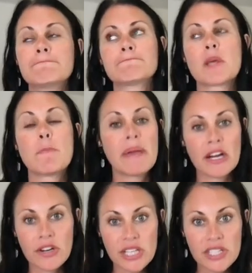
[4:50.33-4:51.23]

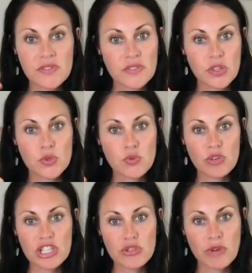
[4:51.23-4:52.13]
berries, those
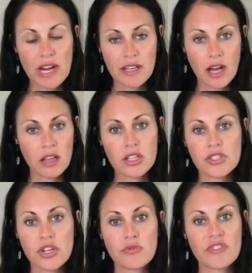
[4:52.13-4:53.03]
rich red
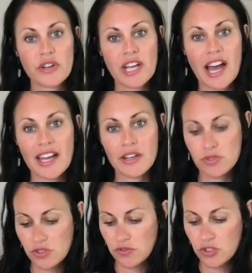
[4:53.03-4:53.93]
colors are very high in
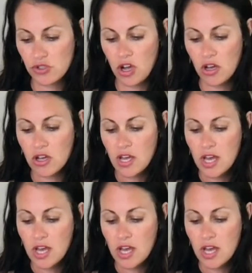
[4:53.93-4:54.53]
resveratrol.